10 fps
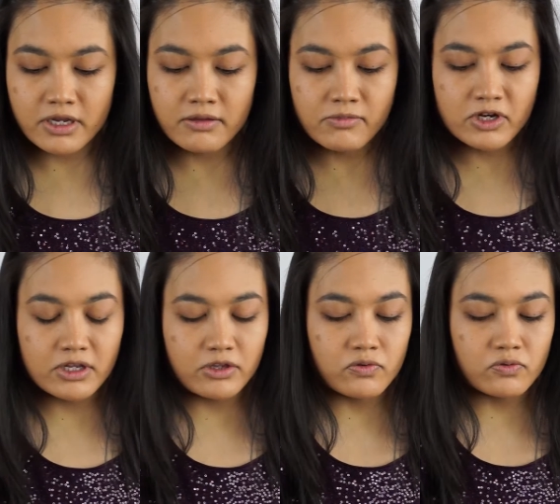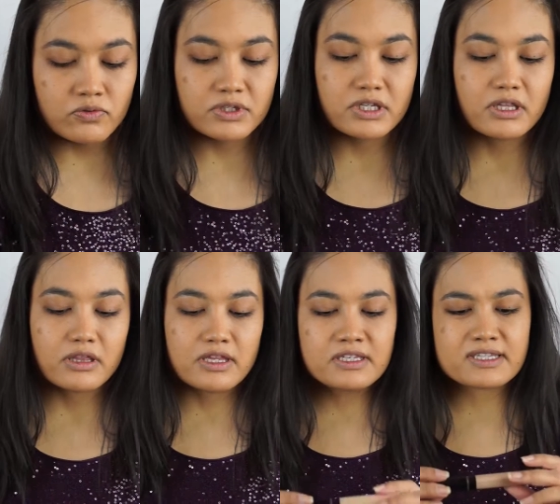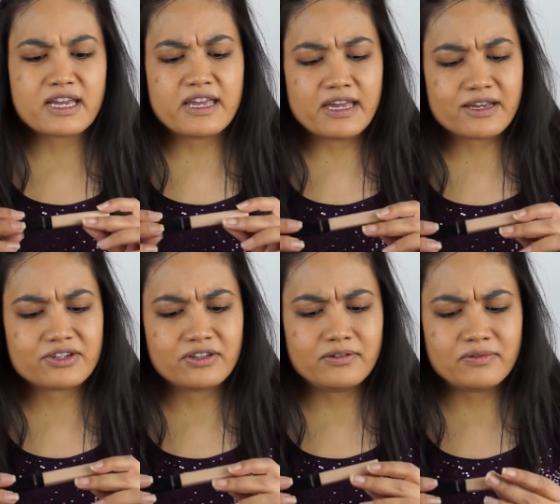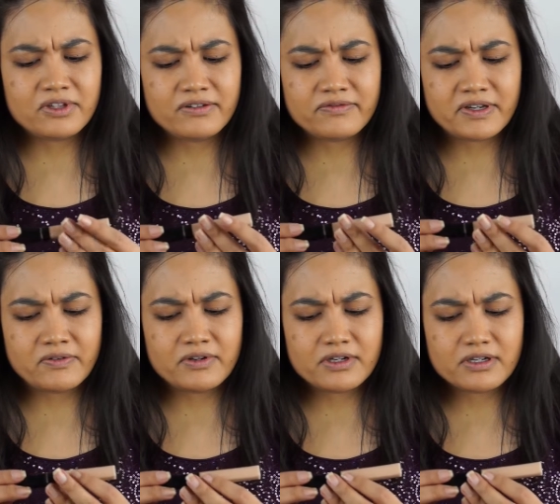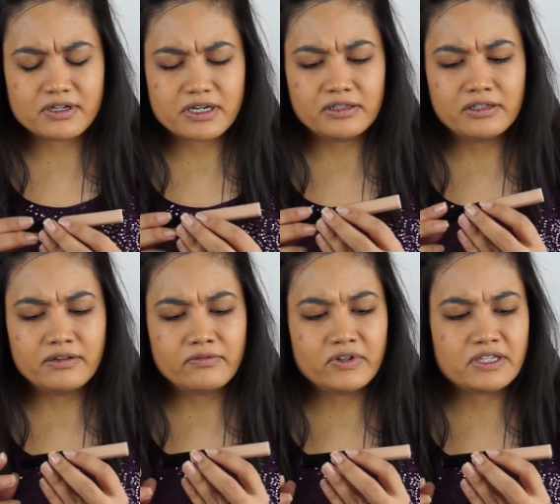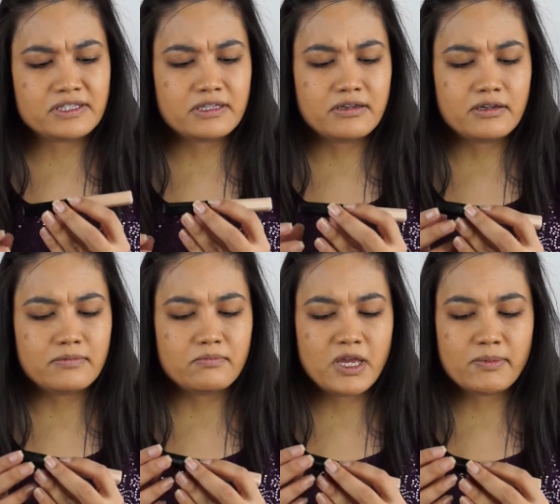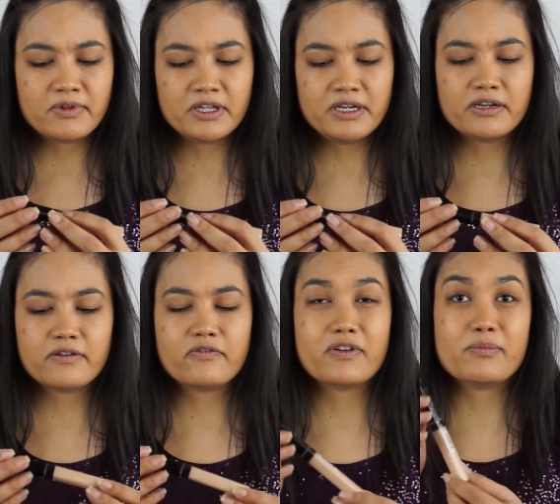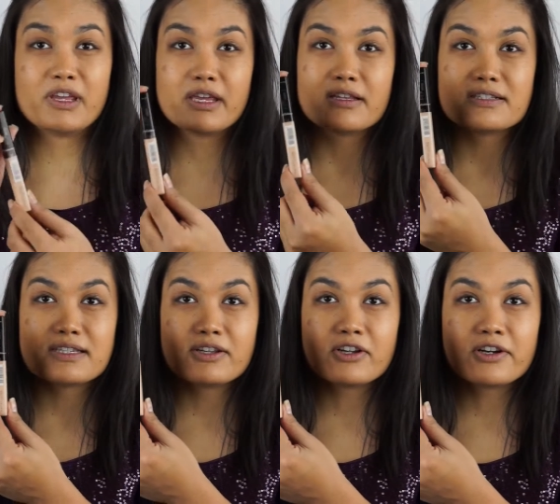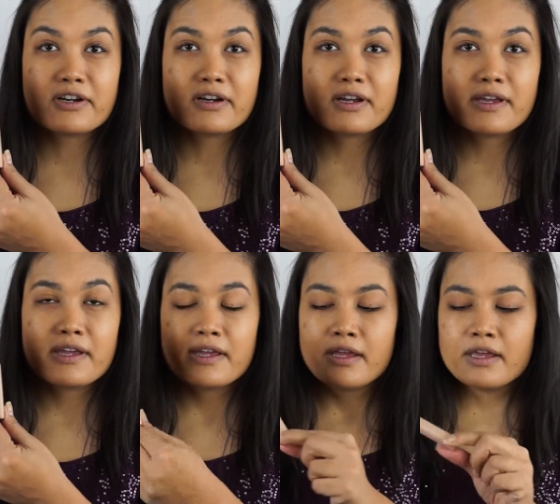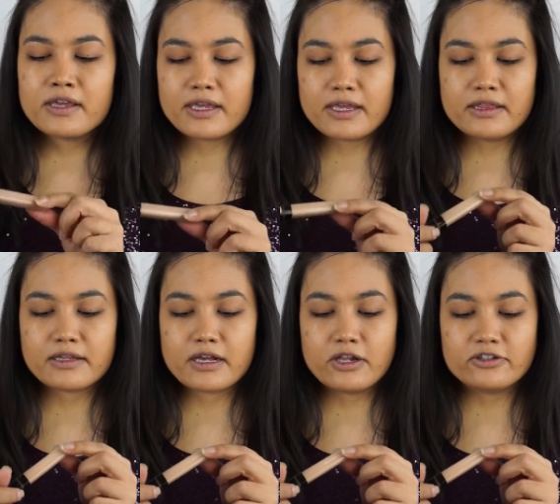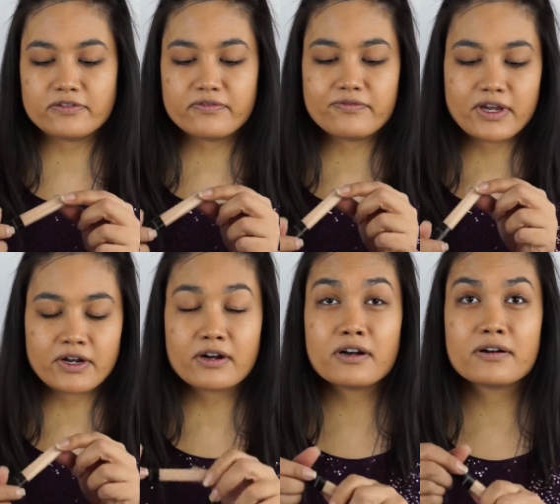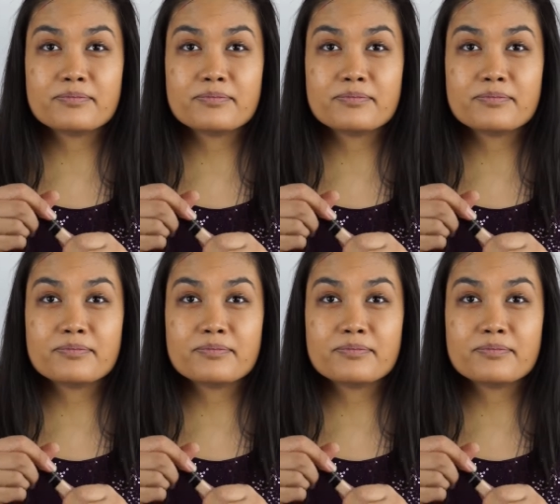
I am gonna use this. I actually really found I love is the Maybelline Fit Me concealer in the color Fair.